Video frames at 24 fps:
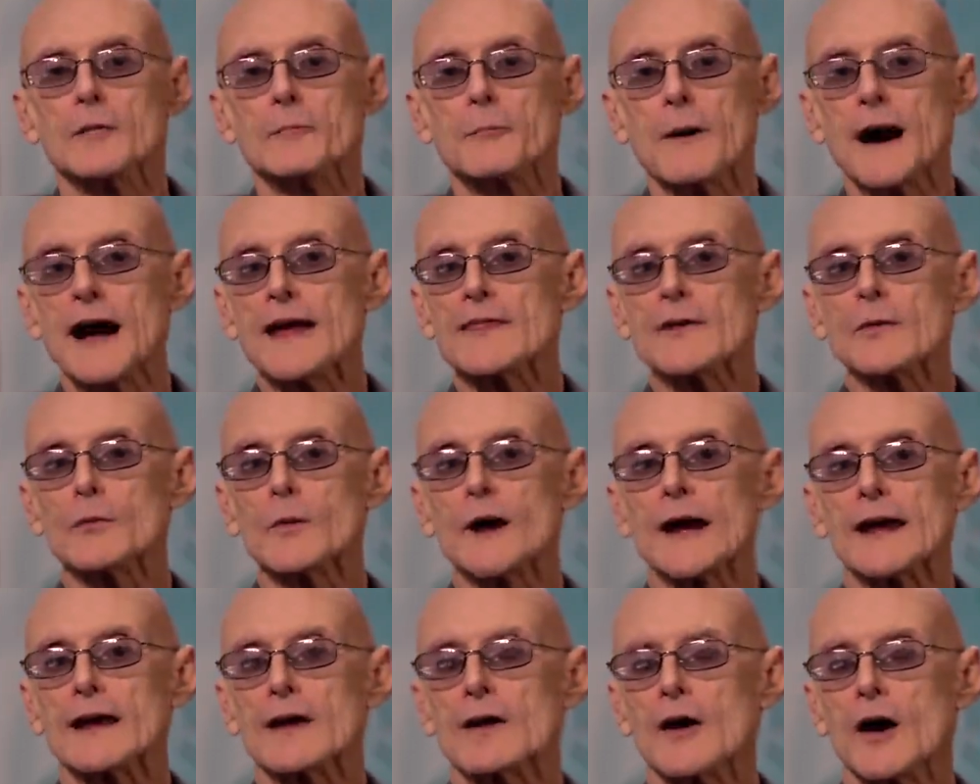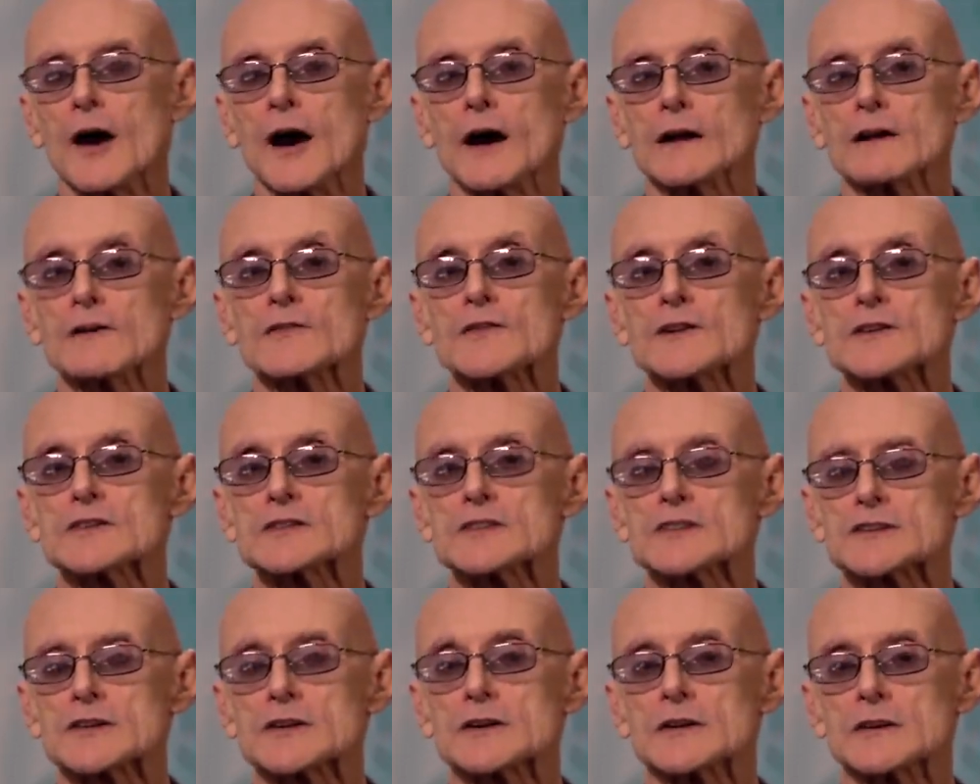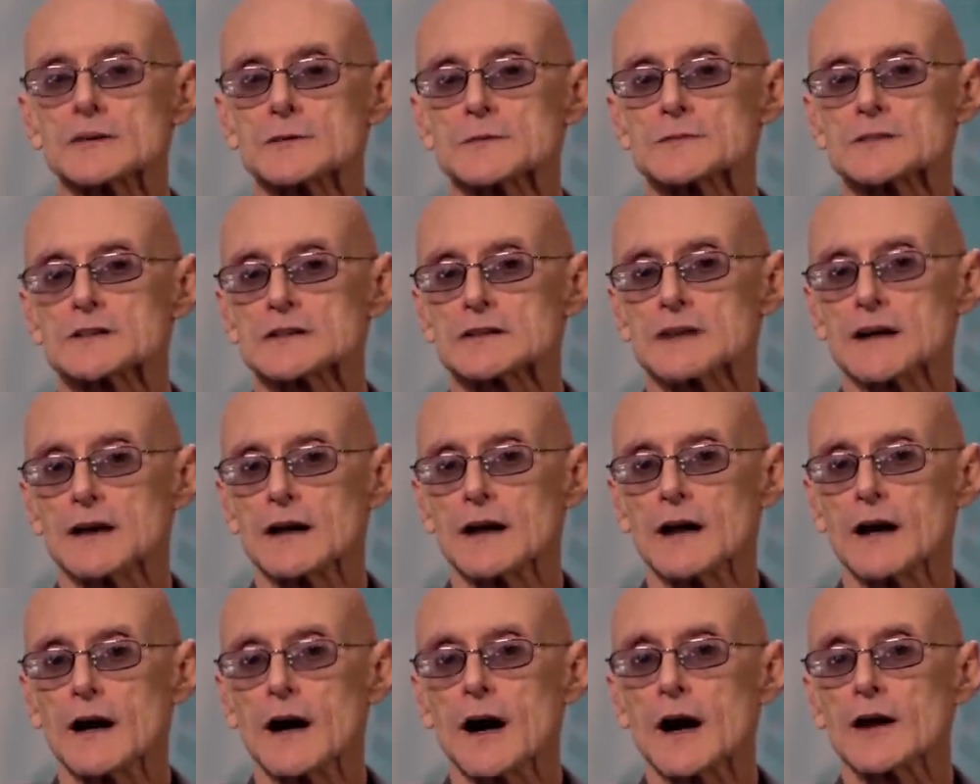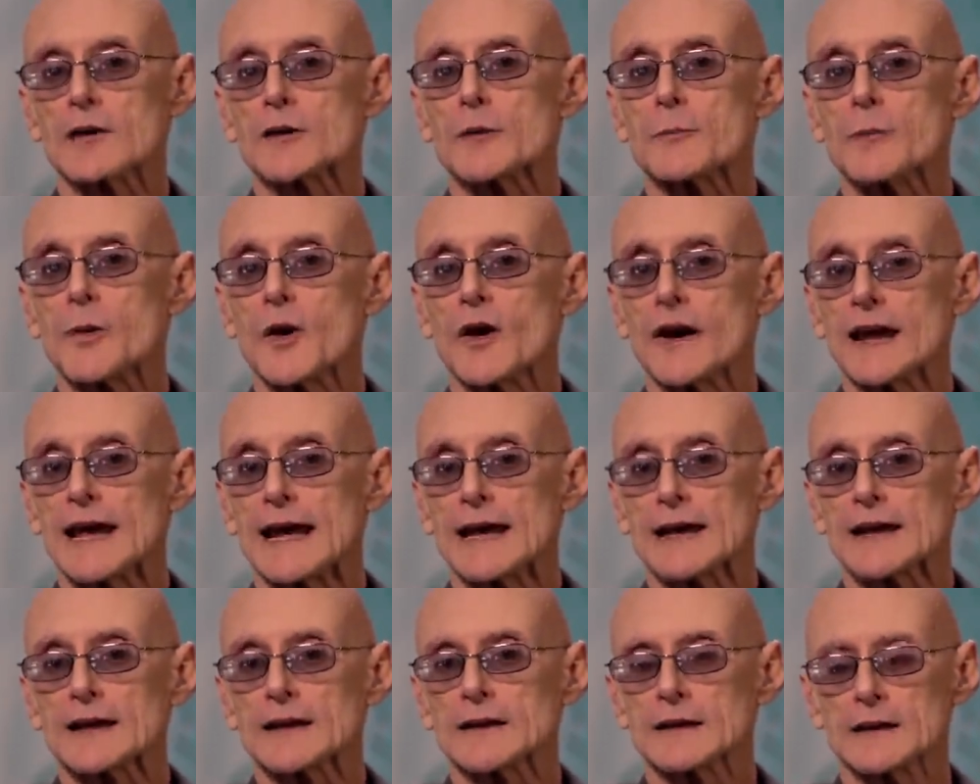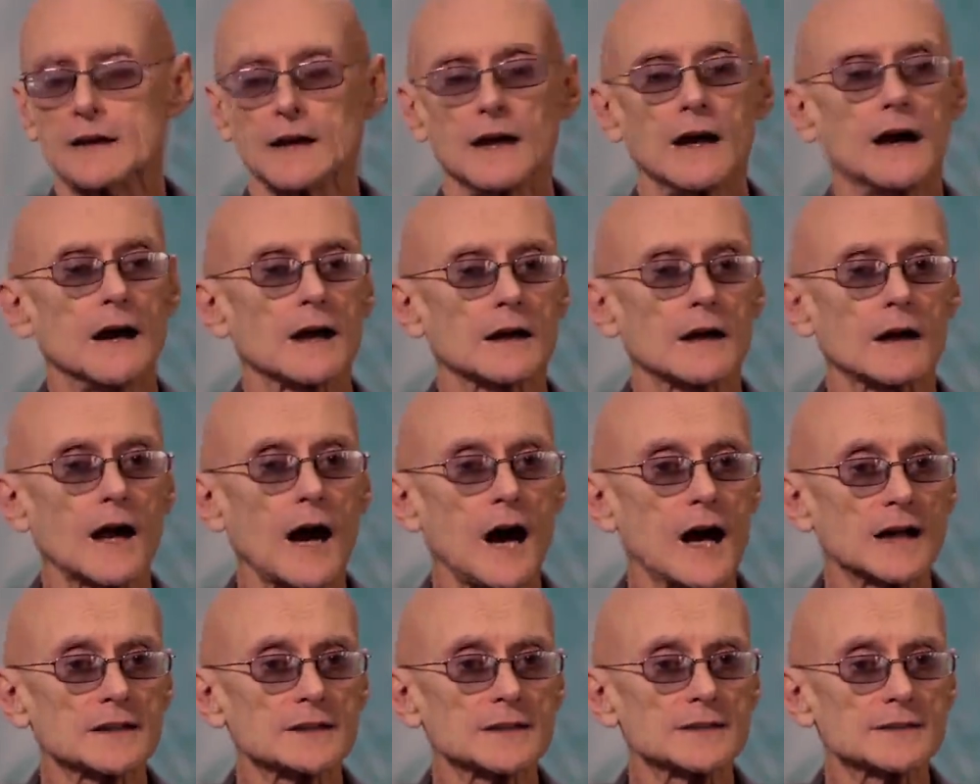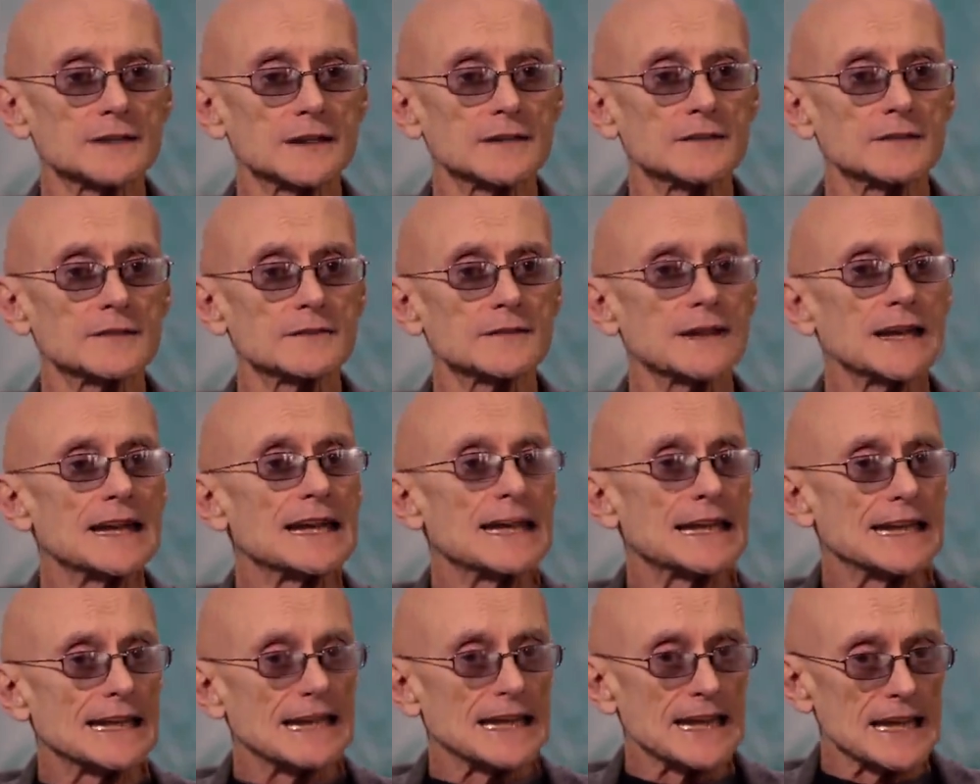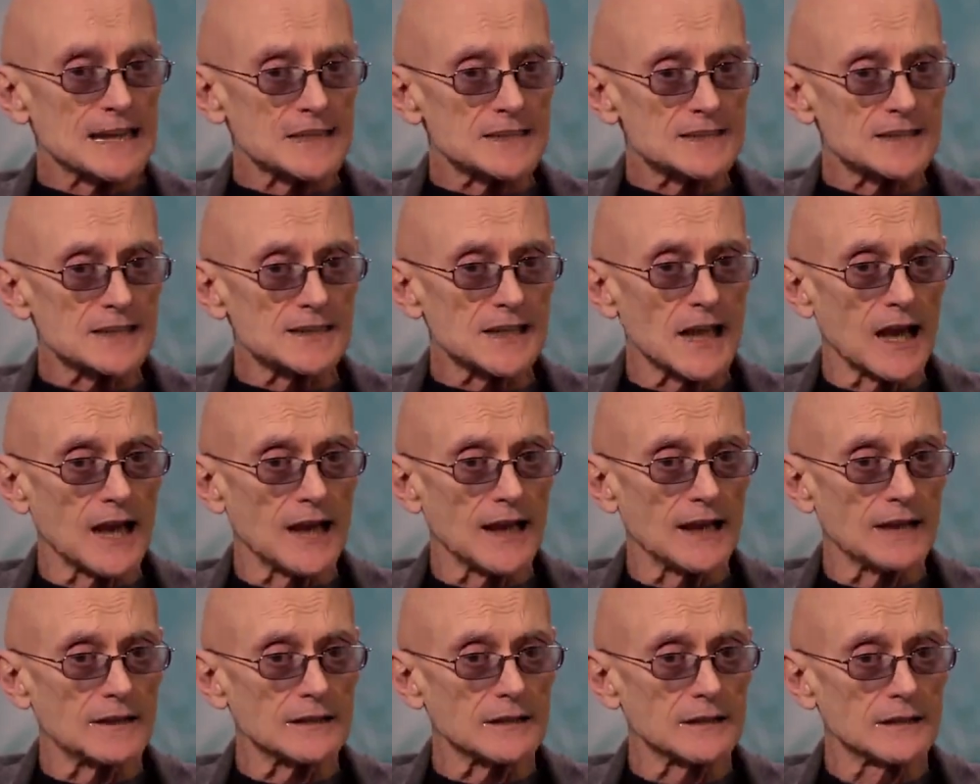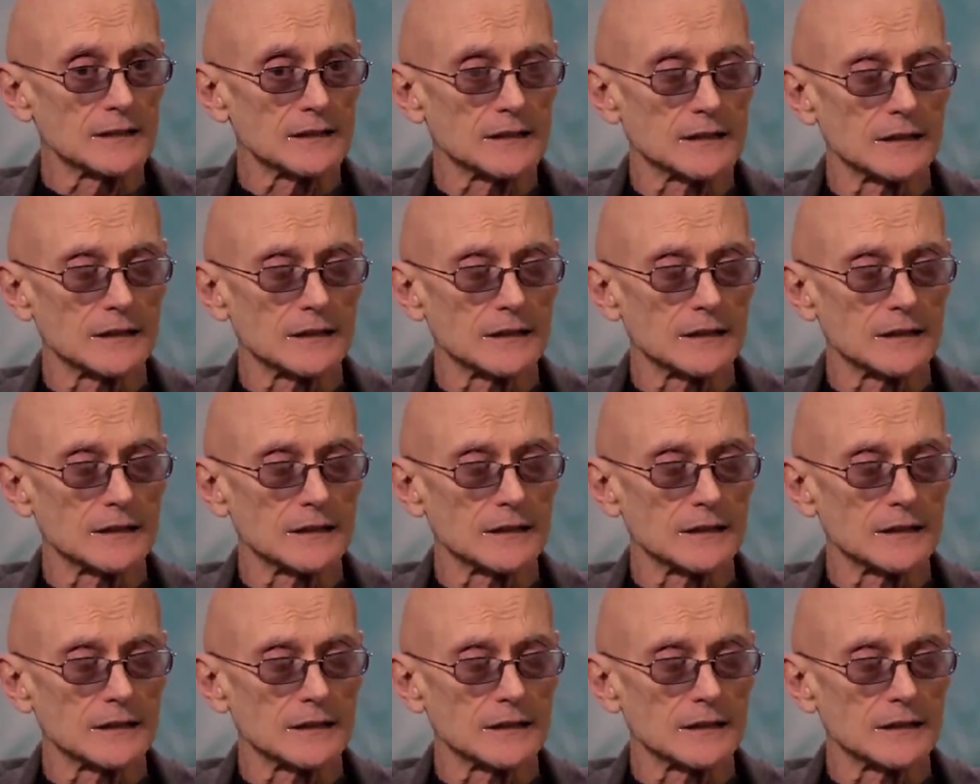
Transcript: By the way, all of those terms, autopoietic, cognitive, inside,